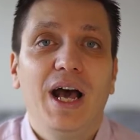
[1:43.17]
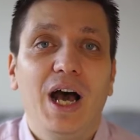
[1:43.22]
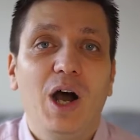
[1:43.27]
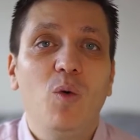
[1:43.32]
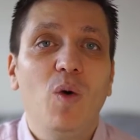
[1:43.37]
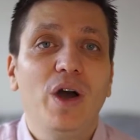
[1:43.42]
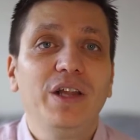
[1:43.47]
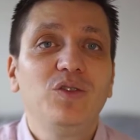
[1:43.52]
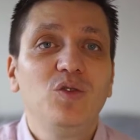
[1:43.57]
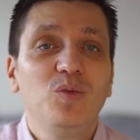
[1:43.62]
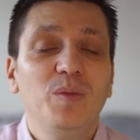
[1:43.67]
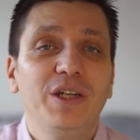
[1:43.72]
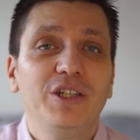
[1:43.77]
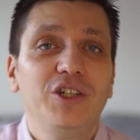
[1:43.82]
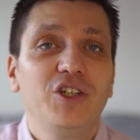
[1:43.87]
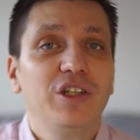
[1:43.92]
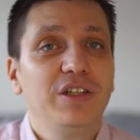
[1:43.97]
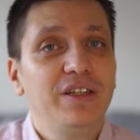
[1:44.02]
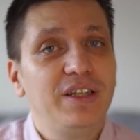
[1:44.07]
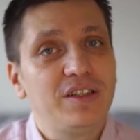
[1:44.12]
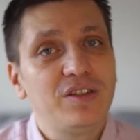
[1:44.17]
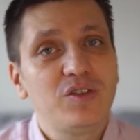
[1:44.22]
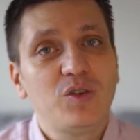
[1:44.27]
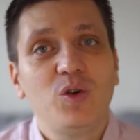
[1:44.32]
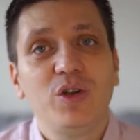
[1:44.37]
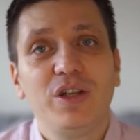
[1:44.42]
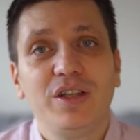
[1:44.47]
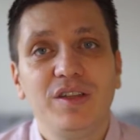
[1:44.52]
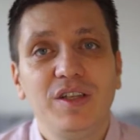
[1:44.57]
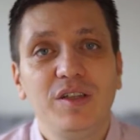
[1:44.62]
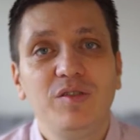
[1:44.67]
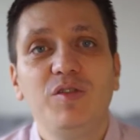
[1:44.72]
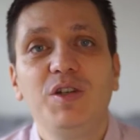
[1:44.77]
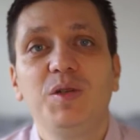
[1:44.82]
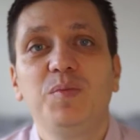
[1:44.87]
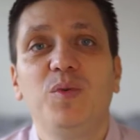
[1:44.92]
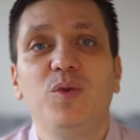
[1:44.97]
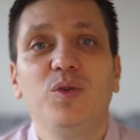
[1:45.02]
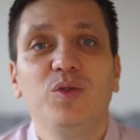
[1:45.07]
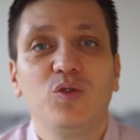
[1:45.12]
I want to mention that Sony did
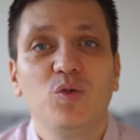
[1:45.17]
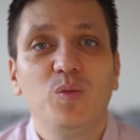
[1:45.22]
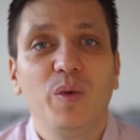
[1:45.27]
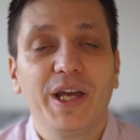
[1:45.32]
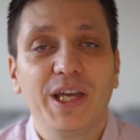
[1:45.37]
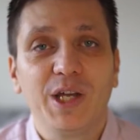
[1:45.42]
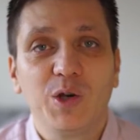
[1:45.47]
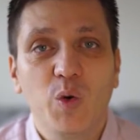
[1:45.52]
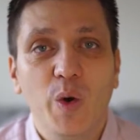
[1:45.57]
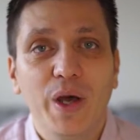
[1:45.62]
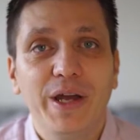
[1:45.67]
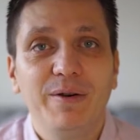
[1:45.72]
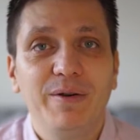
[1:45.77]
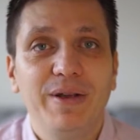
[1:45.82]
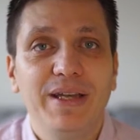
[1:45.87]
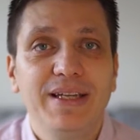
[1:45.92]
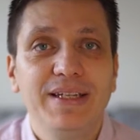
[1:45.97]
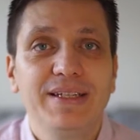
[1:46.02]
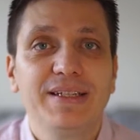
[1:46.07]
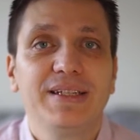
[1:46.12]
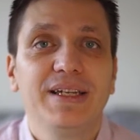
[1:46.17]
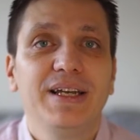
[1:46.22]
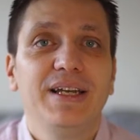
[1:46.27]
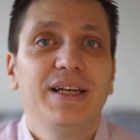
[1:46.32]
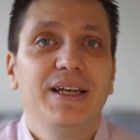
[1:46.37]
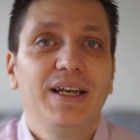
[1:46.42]
respond to my queries